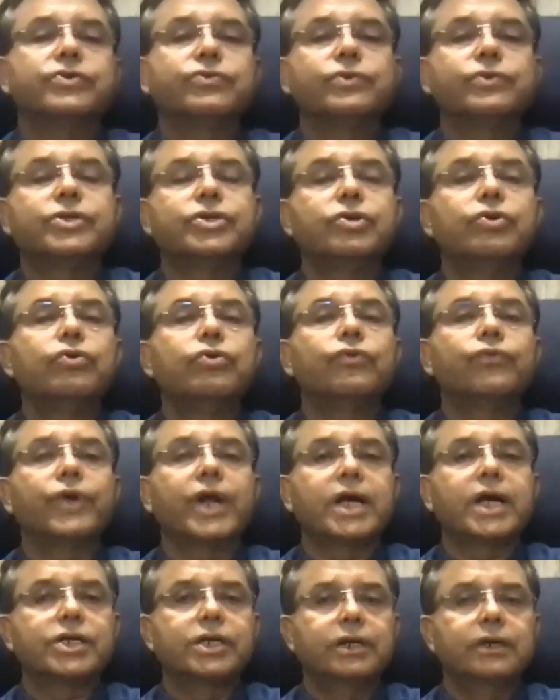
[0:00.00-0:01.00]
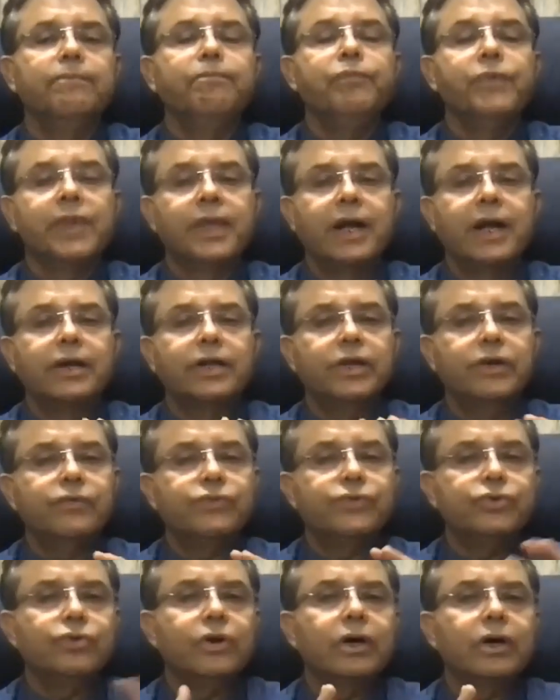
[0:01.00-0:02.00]
with CO2 fractional. That
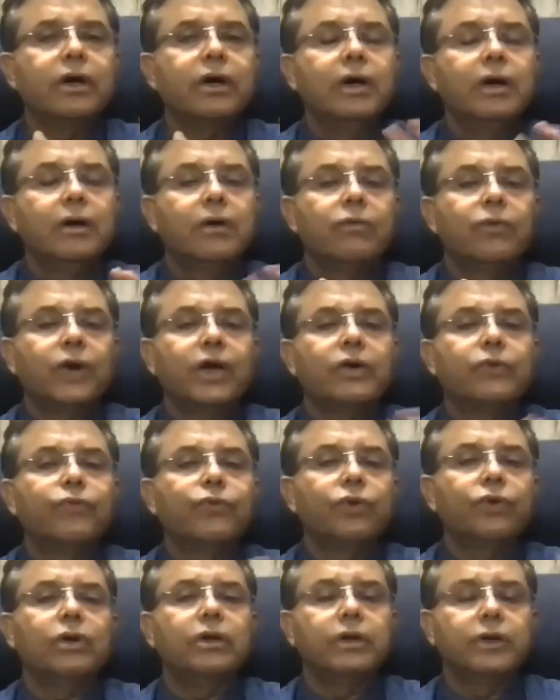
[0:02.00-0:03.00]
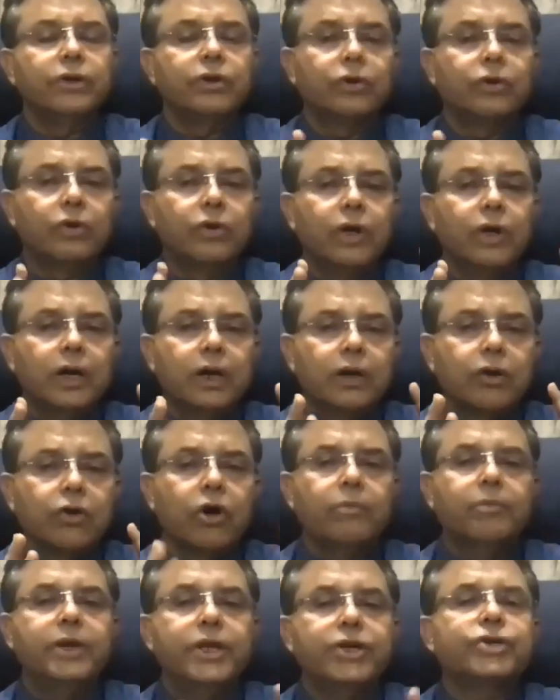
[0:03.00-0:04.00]
gives you a wonderful,
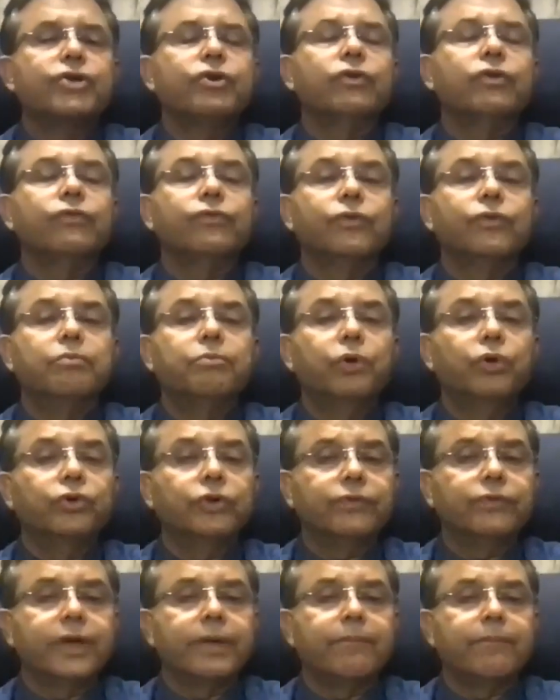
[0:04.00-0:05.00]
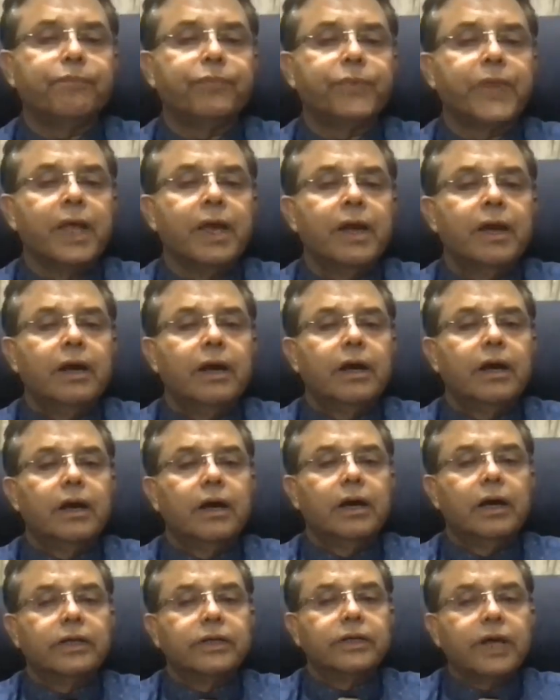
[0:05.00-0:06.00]
combination of both of them.
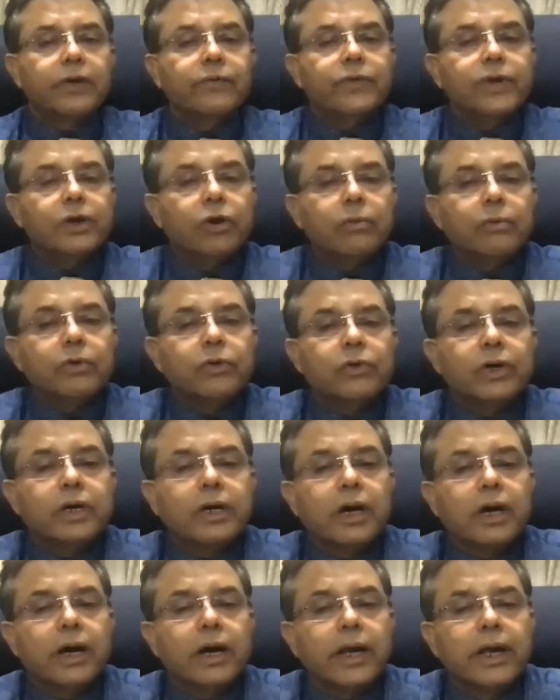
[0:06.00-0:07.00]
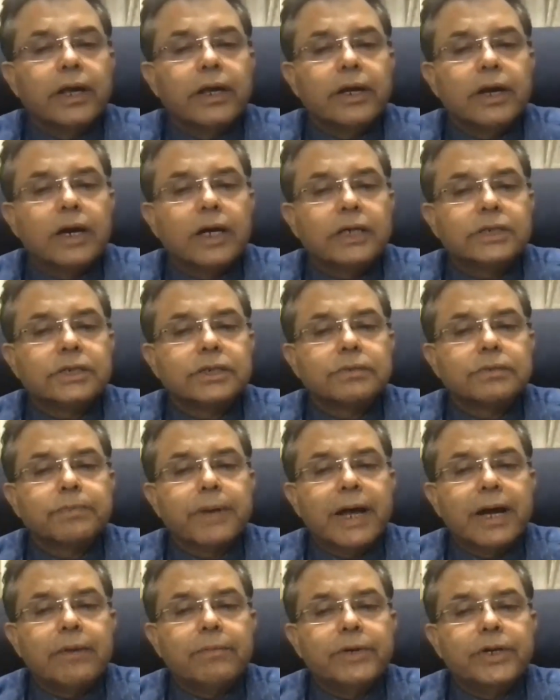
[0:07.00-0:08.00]
Tanvi Komavar again asks
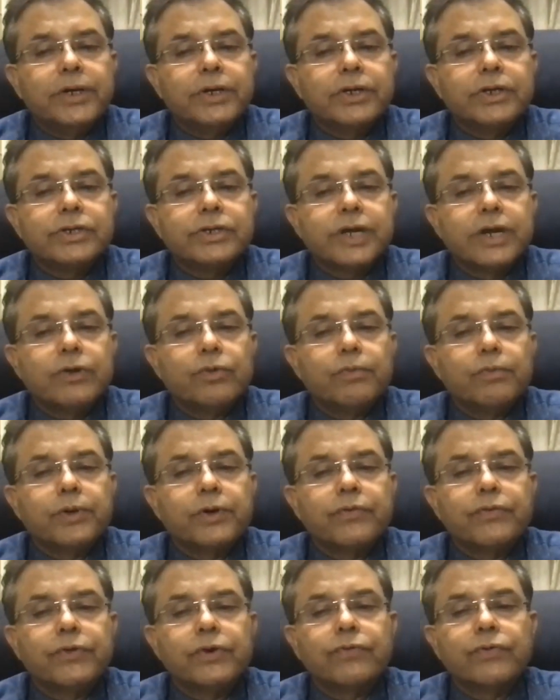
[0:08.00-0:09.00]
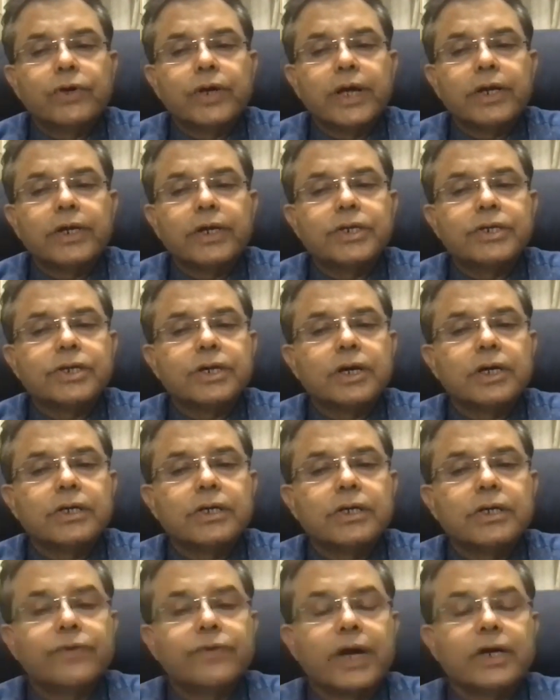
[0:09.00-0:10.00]
parameters that you prefer for acne scars
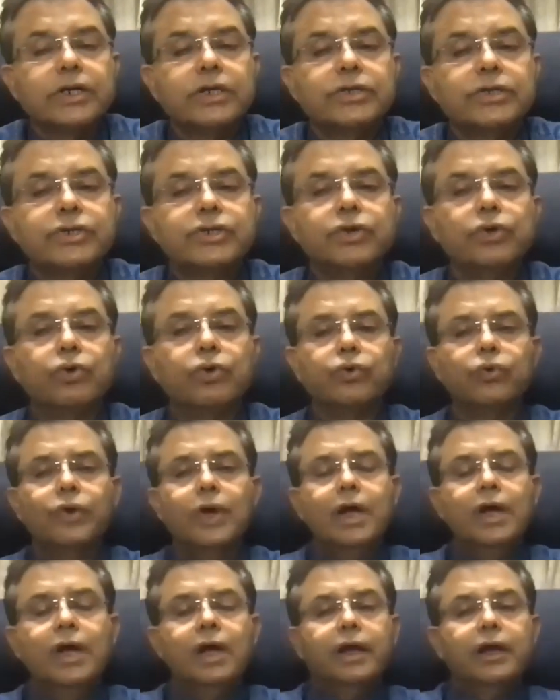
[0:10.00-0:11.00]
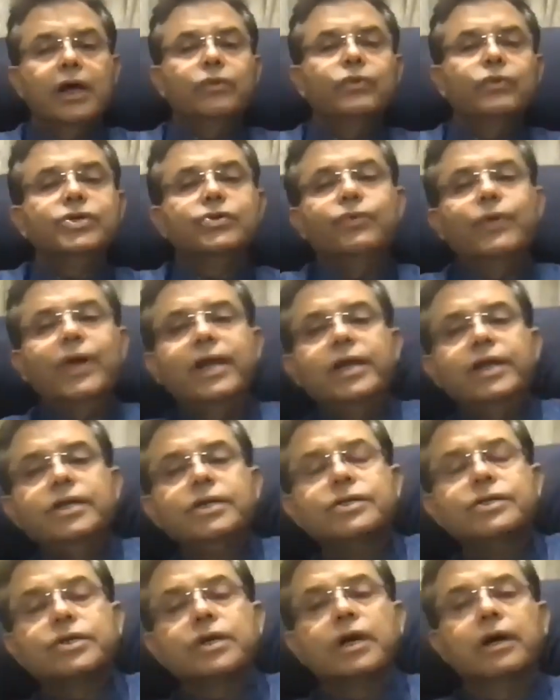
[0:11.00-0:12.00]
in fractional CO2. Now this
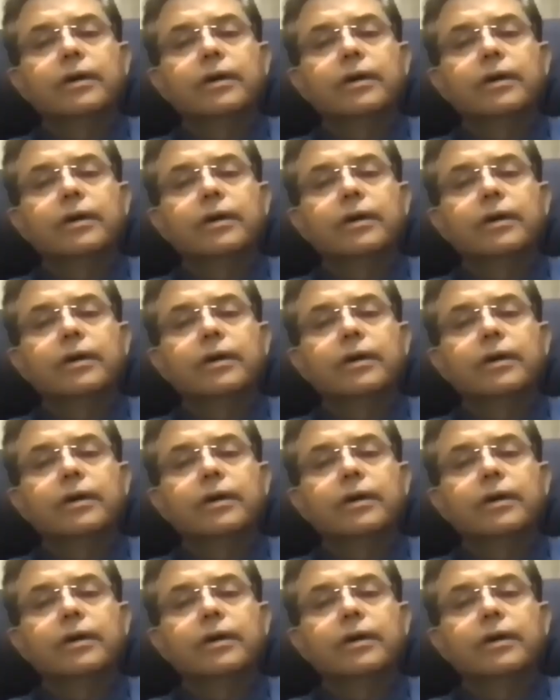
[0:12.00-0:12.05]
varies